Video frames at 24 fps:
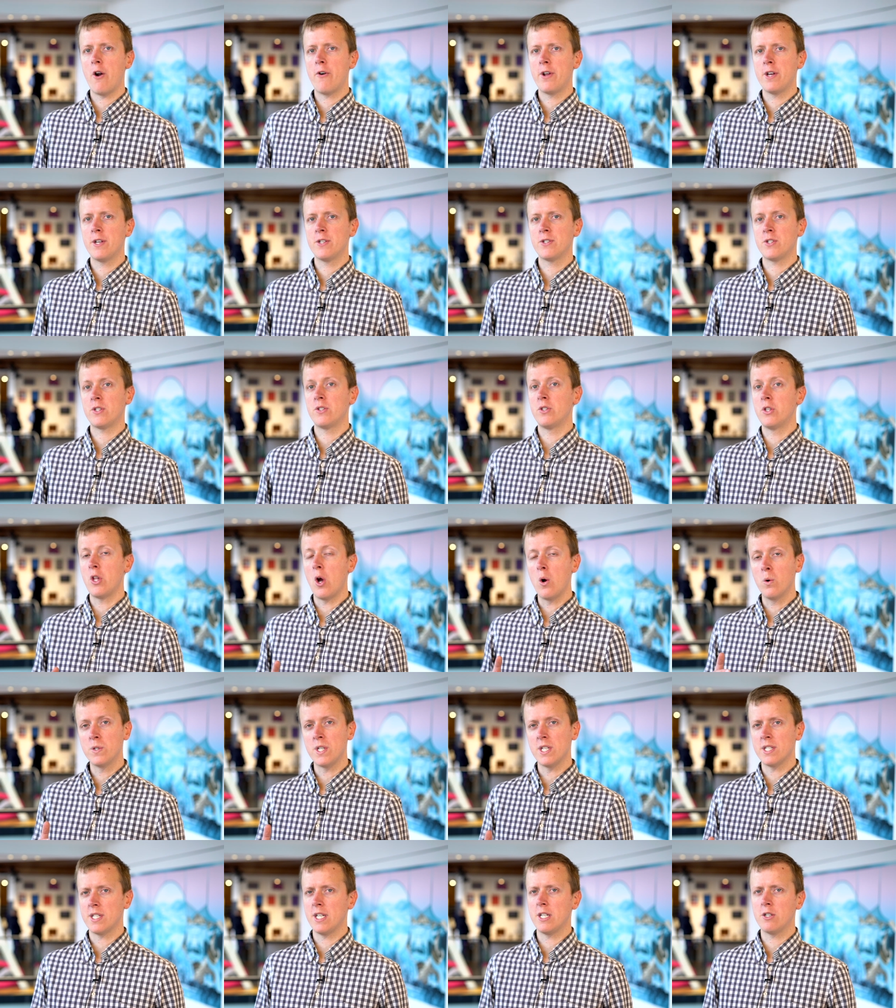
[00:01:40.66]
areas,
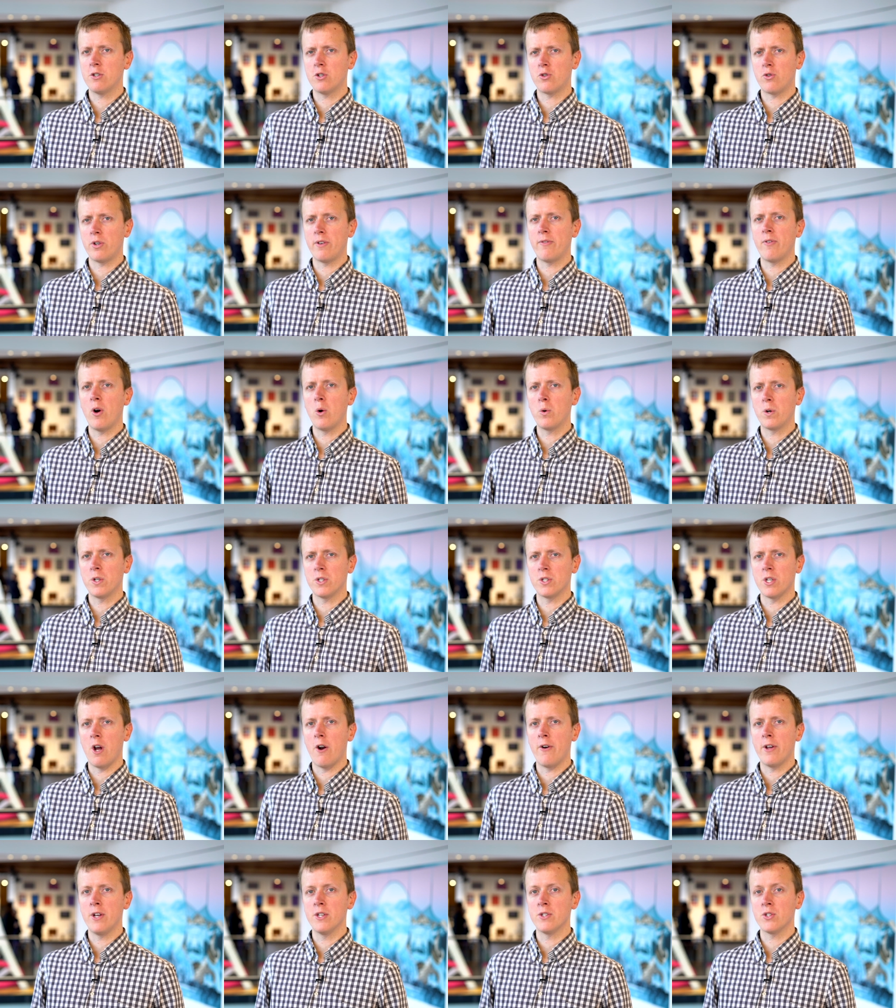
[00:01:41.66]
knows its industry focus
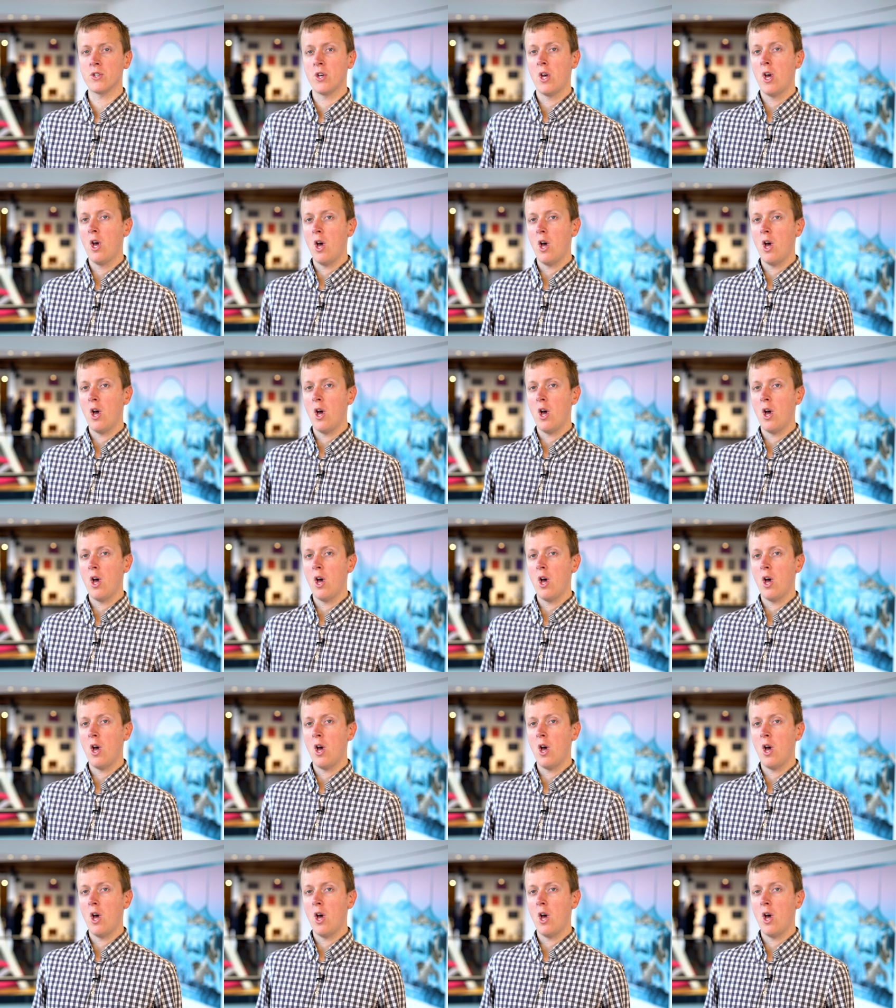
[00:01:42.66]
areas,